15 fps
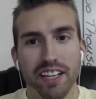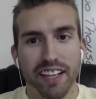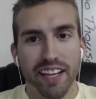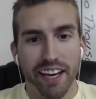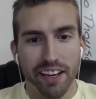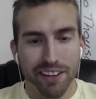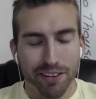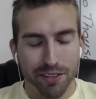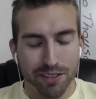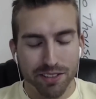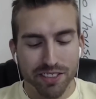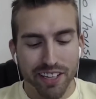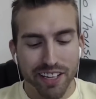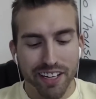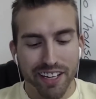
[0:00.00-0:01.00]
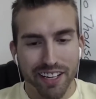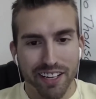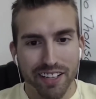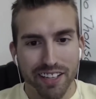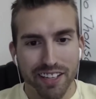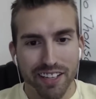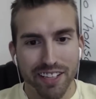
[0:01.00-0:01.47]
They use a
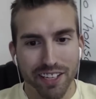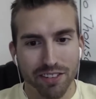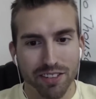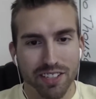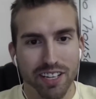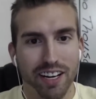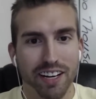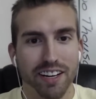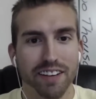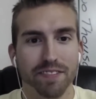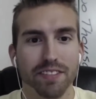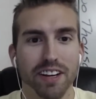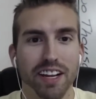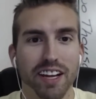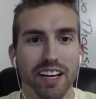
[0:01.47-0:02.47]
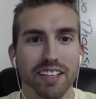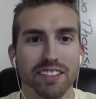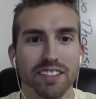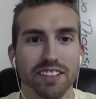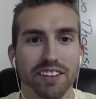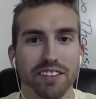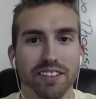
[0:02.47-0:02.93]
ton of nades.
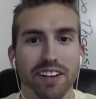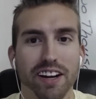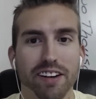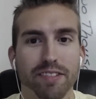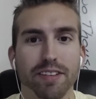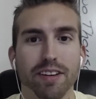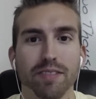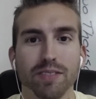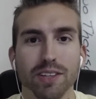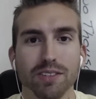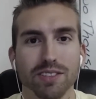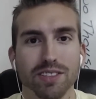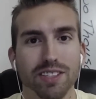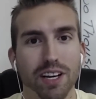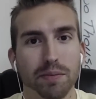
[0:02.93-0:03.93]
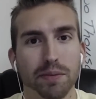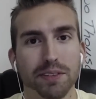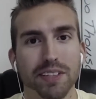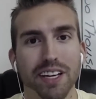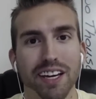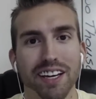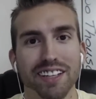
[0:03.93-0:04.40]
A lot of them use double
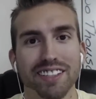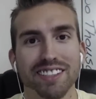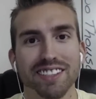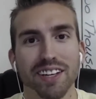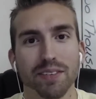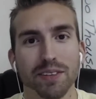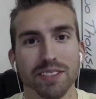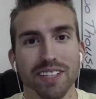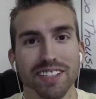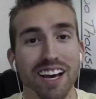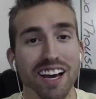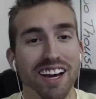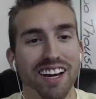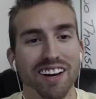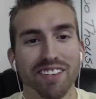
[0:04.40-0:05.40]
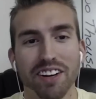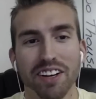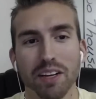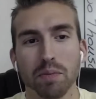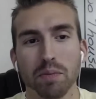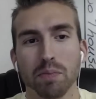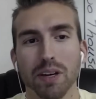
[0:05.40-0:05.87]
nades, double stuns. It
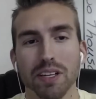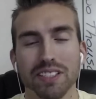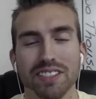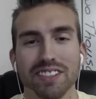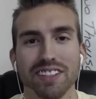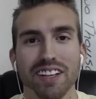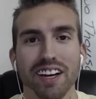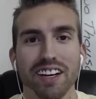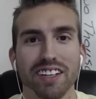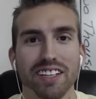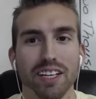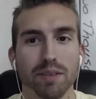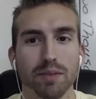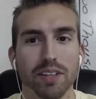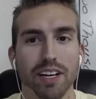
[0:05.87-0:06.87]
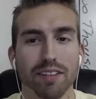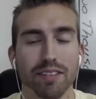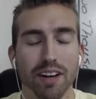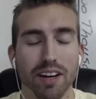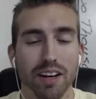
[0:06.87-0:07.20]
really pisses a lot of teams off.